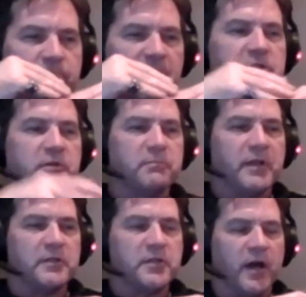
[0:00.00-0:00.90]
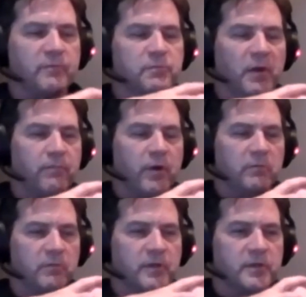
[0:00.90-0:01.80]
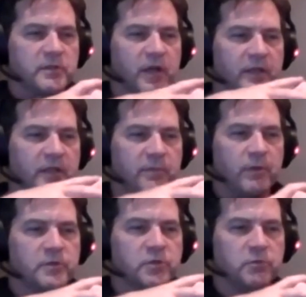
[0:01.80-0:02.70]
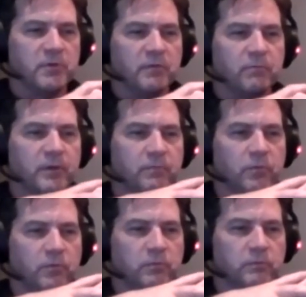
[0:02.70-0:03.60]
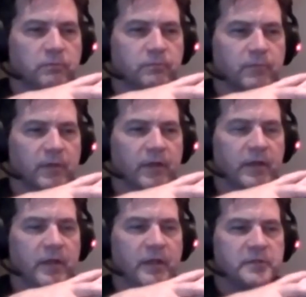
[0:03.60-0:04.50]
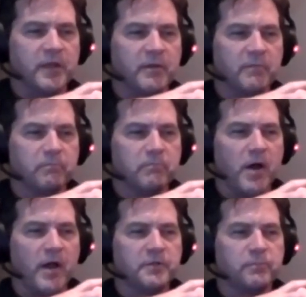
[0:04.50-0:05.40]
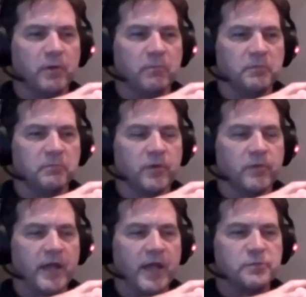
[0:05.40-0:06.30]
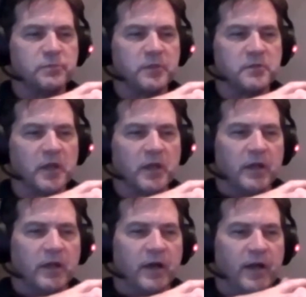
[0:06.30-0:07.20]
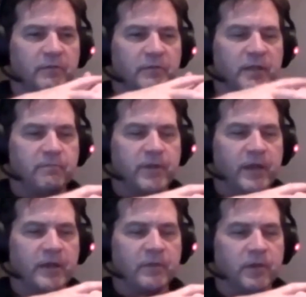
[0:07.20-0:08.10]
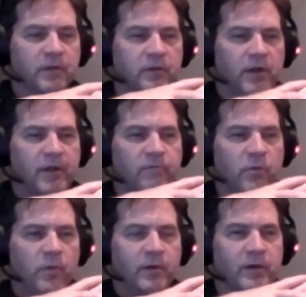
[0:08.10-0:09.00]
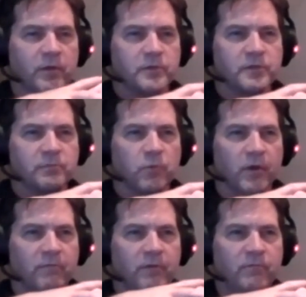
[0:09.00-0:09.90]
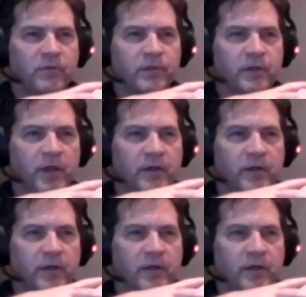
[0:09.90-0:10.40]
mentioned many times, my problem is I keep assuming people, it's a mind problem with Aspies. I keep forgetting that not everyone knows everything I